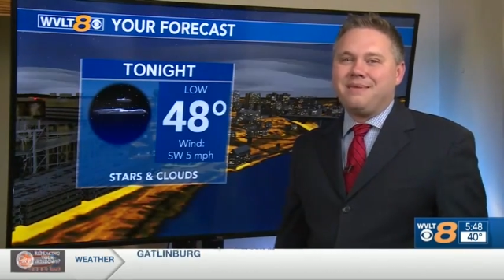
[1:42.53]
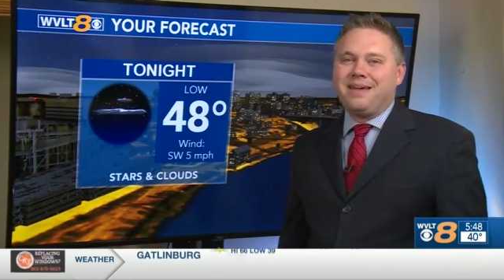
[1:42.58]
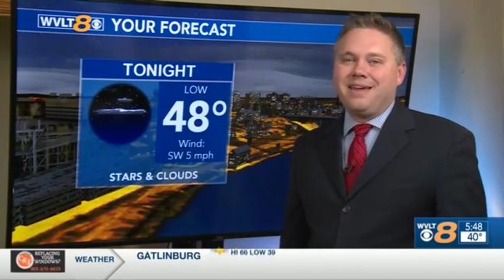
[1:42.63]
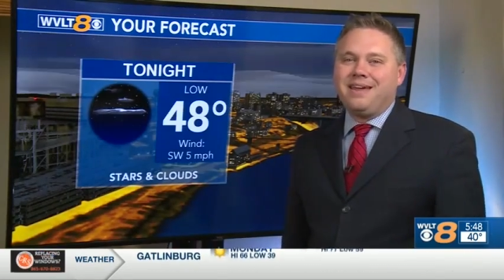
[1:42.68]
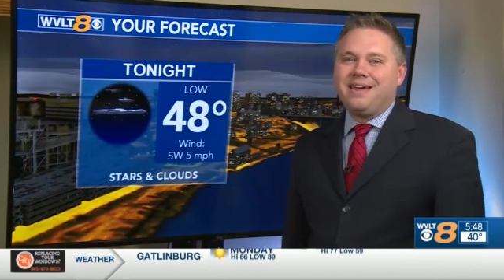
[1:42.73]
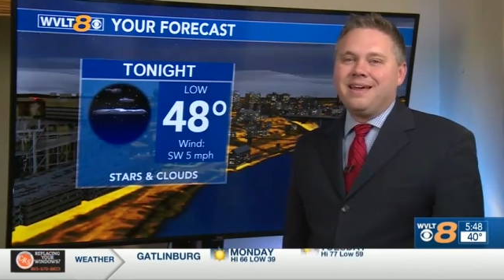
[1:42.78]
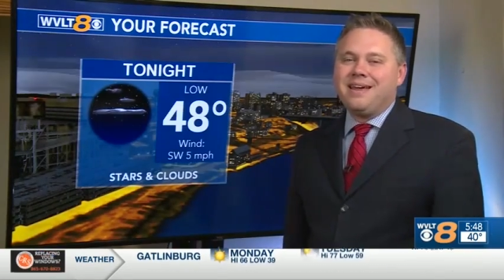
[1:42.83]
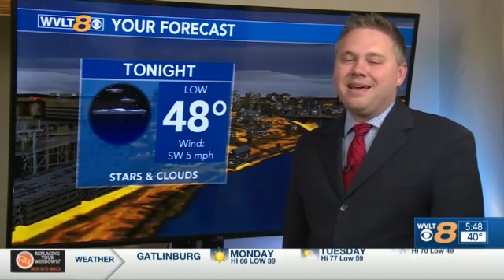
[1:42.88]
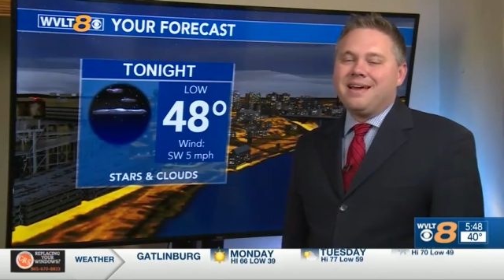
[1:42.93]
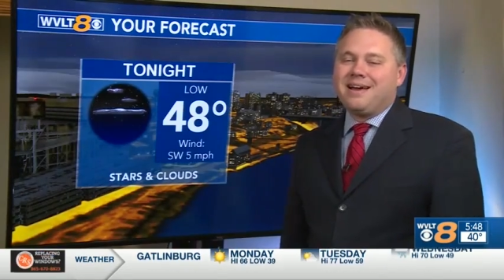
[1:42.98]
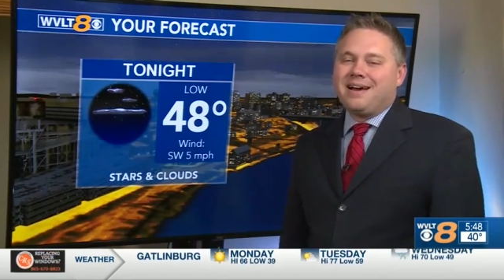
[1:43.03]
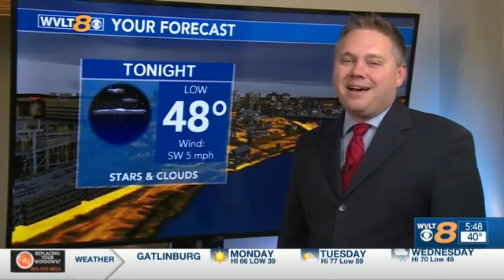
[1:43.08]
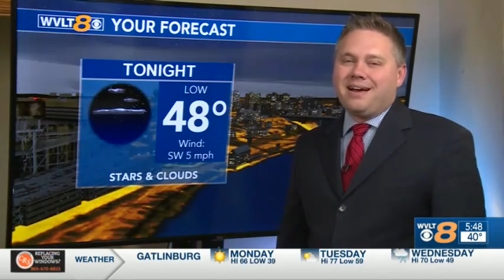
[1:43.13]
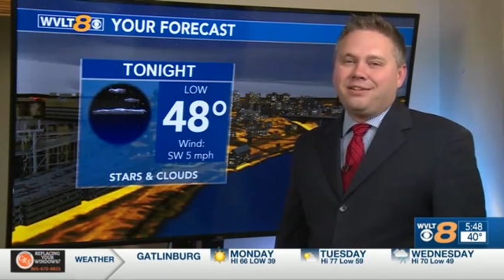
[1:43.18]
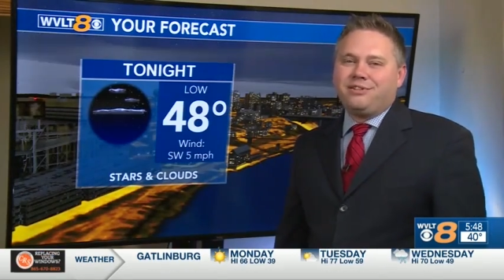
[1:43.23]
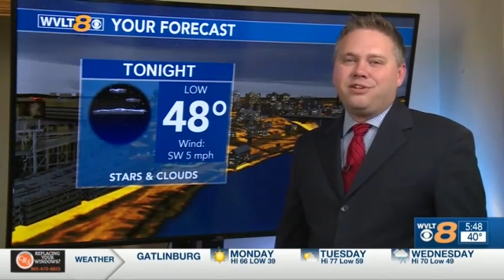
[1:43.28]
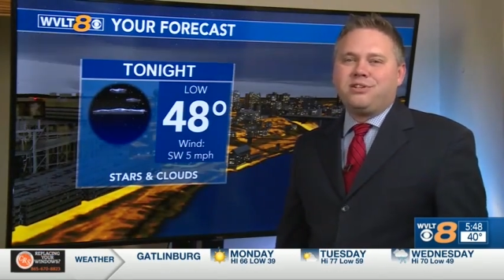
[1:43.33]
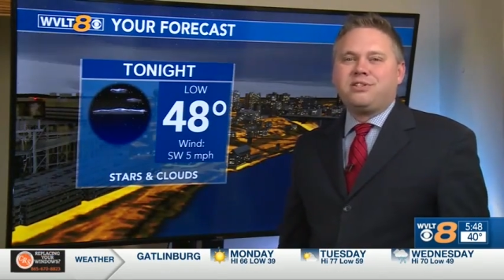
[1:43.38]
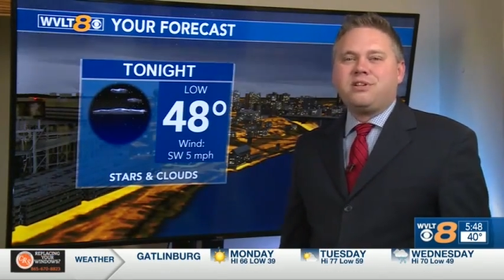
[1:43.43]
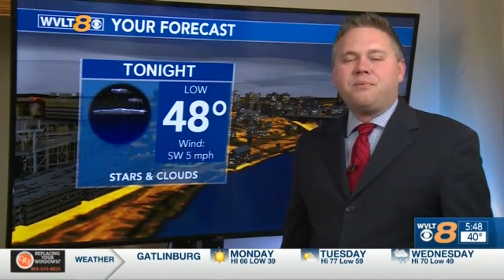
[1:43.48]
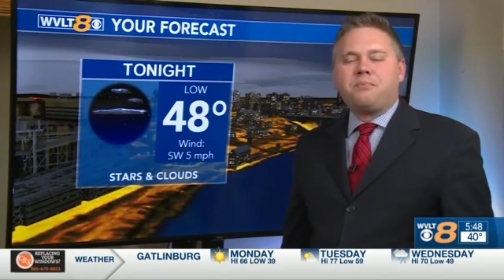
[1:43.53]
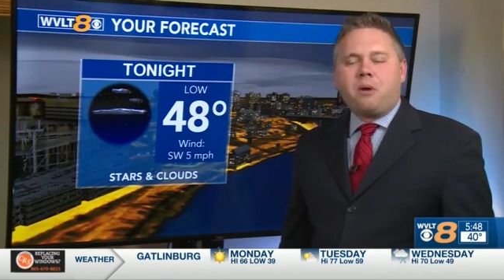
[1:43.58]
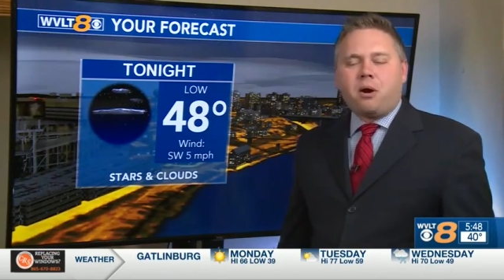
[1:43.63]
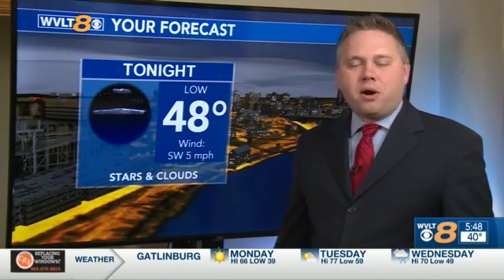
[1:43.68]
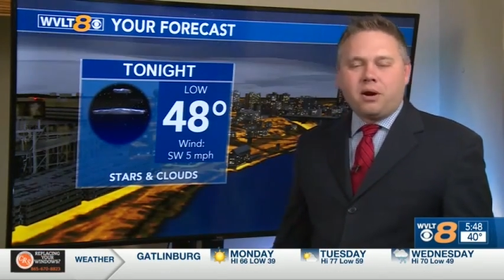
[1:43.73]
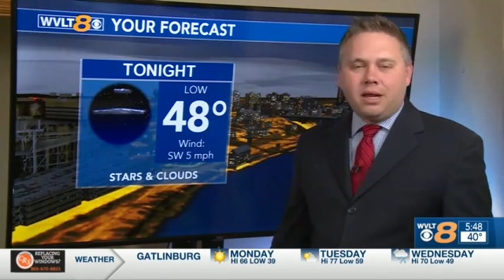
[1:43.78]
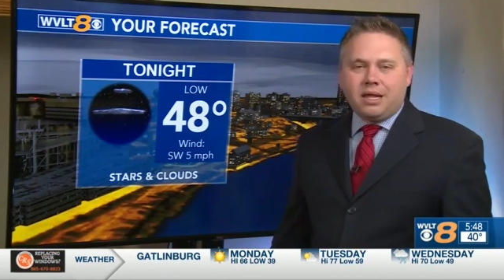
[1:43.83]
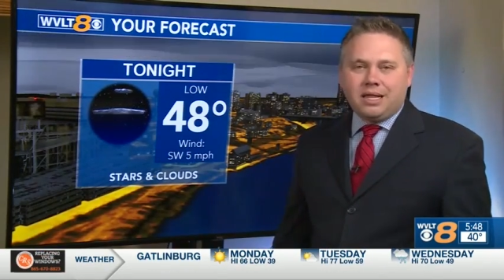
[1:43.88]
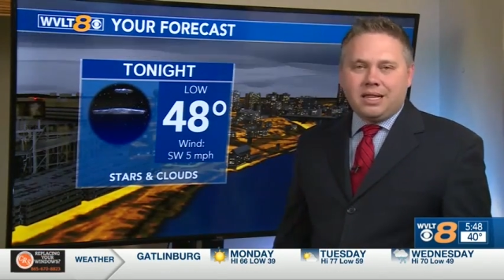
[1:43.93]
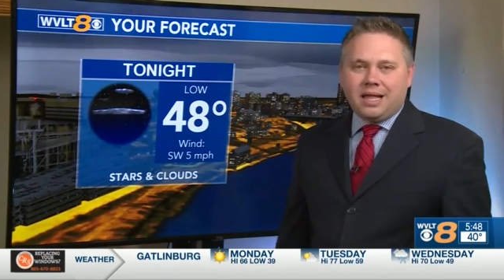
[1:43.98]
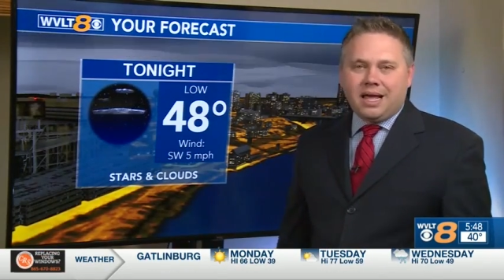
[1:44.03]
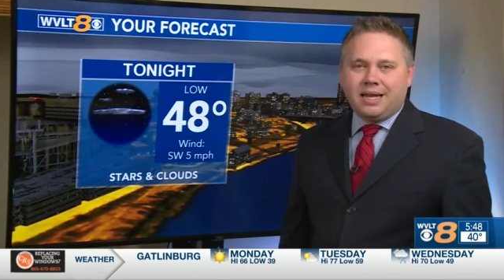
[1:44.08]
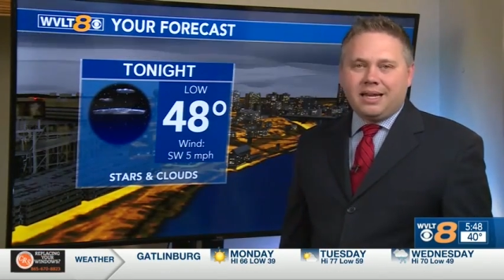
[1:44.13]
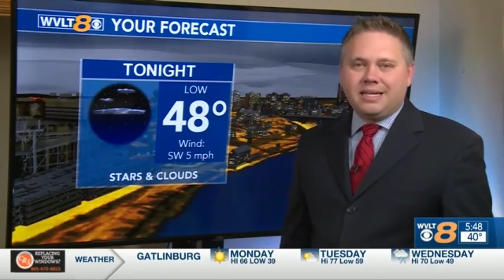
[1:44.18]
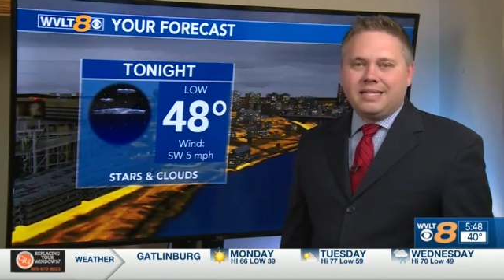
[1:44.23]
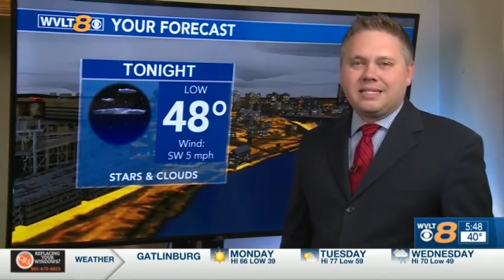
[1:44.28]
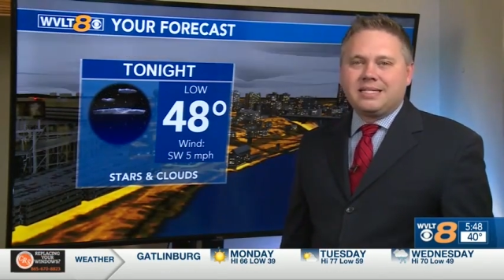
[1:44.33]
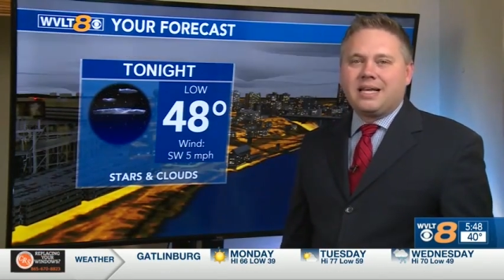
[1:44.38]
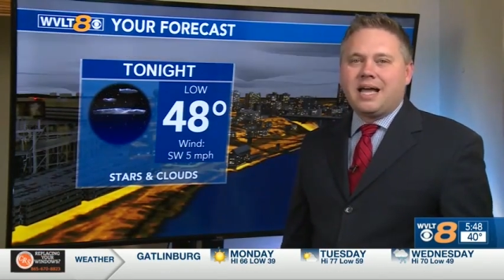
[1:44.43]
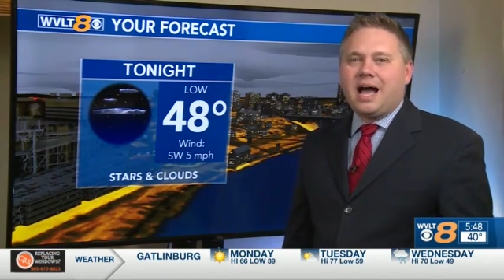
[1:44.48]
be just a partly
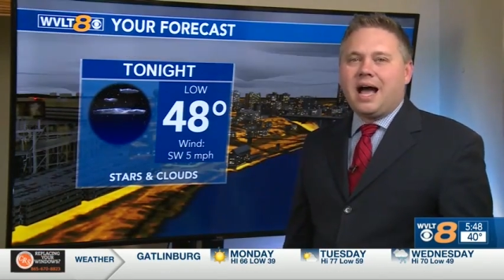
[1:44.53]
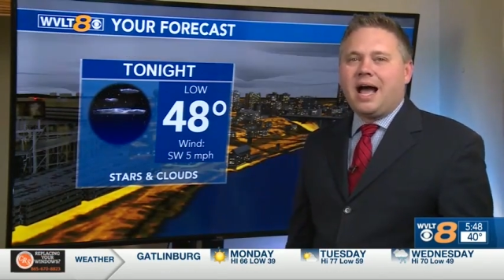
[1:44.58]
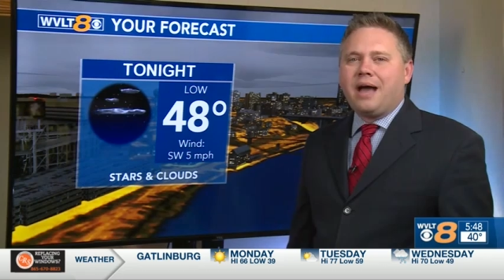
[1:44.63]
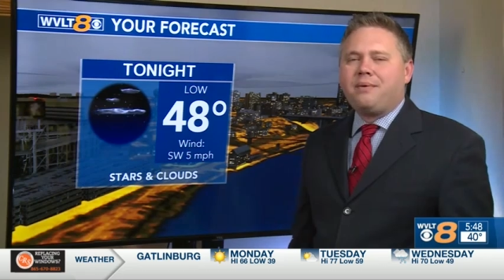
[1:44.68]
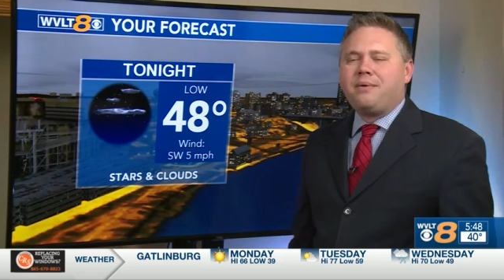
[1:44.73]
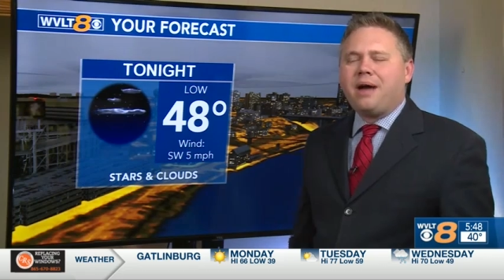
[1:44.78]
cloudy sky.